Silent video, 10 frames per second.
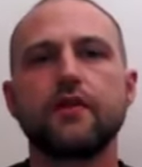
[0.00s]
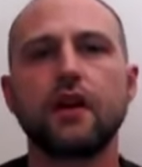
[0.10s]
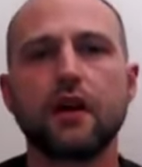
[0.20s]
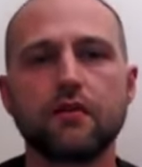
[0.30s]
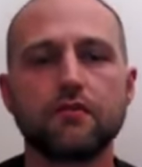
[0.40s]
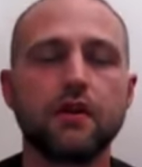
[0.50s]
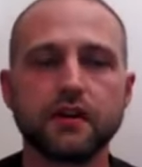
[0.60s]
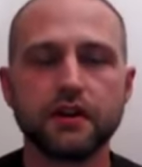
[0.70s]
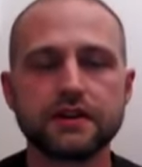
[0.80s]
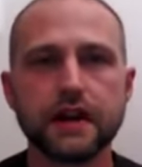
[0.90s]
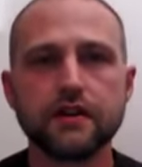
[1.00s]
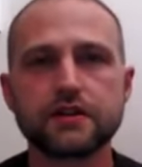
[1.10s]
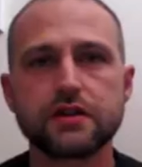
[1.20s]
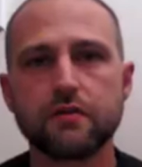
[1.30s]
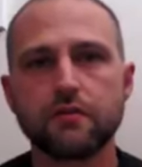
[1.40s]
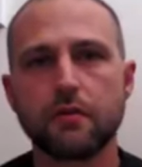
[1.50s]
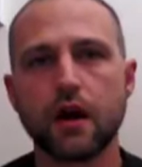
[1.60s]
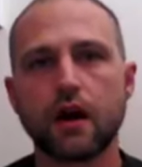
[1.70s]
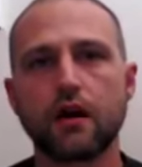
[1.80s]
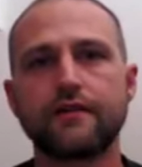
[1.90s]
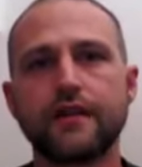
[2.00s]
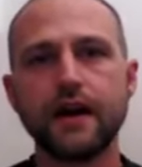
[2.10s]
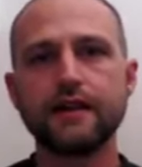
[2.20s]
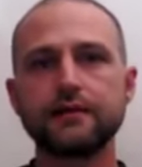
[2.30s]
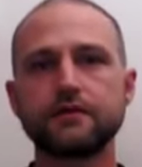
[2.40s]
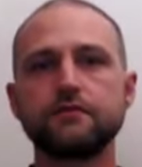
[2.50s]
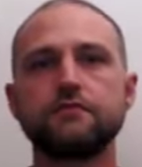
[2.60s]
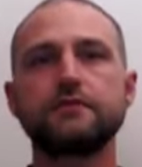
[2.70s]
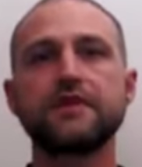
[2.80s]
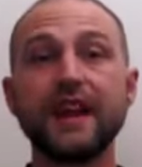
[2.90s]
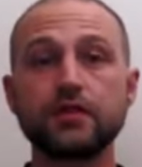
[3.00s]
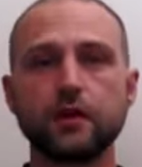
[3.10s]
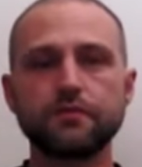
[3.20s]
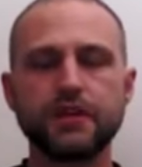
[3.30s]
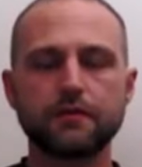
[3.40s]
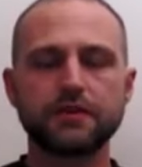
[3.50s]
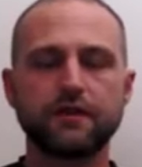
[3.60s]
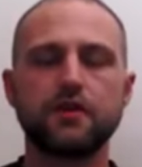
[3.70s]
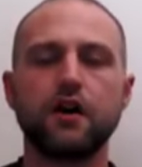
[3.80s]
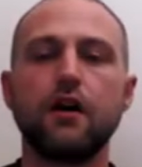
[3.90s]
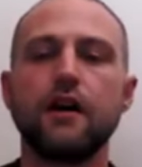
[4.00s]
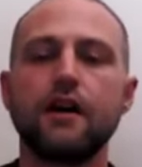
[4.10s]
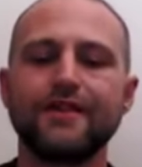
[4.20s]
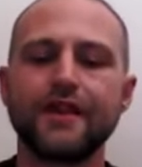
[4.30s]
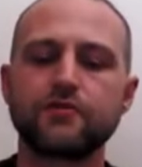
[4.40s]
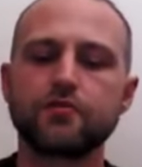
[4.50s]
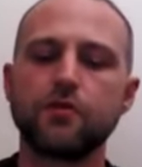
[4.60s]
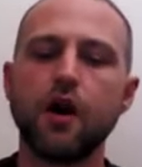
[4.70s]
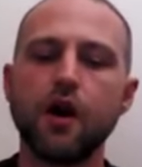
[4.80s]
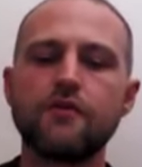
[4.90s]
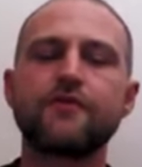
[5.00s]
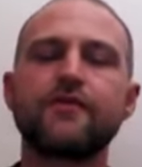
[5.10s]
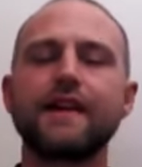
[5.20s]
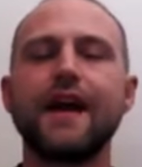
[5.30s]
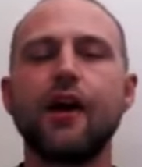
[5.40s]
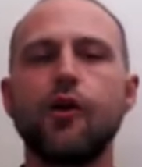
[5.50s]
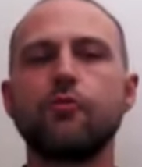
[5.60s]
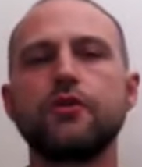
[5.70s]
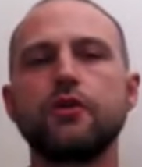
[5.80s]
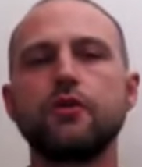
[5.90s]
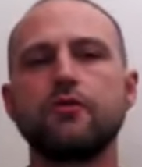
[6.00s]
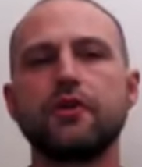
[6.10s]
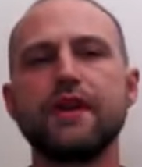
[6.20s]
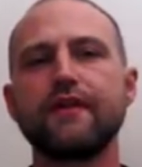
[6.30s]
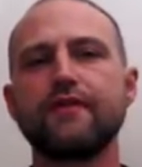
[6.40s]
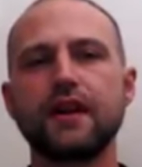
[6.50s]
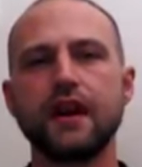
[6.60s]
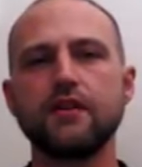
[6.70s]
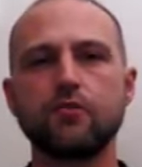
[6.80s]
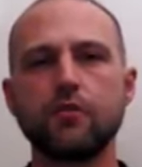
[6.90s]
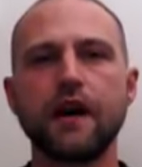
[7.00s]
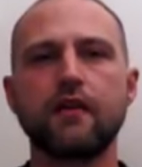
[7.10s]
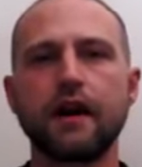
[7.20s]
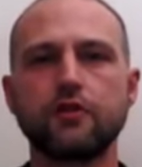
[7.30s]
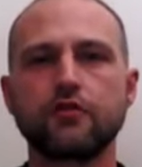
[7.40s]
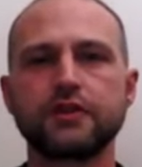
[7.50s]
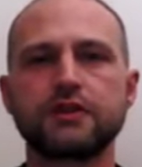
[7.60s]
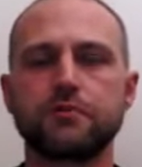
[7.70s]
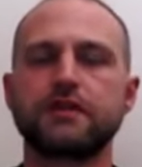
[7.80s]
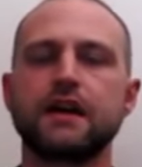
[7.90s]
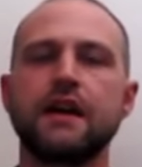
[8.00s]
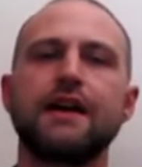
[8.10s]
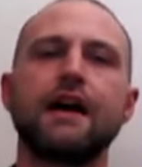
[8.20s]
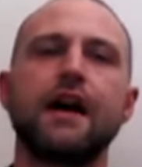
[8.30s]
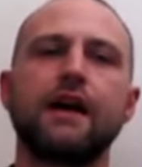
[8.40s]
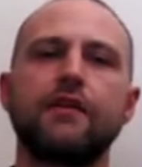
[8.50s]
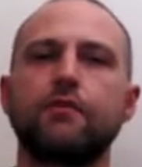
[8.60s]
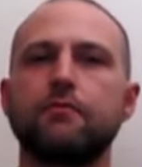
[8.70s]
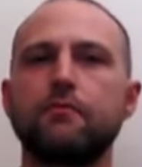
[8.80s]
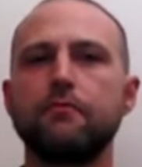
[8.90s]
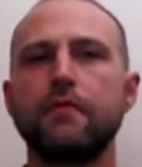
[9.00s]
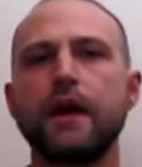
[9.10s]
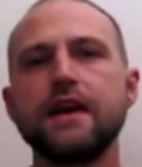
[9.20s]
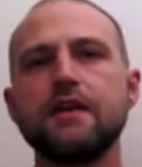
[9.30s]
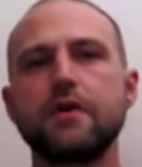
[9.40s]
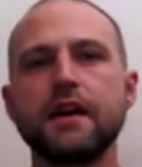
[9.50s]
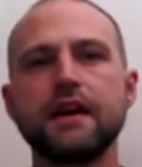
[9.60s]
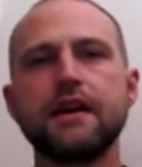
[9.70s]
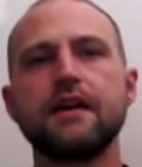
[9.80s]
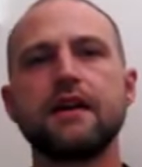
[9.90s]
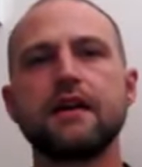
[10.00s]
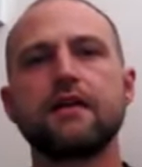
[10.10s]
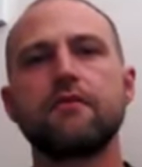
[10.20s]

I'm going to tell you some 10 top tips I've got that will hopefully help you navigate your way around Christmas, and maybe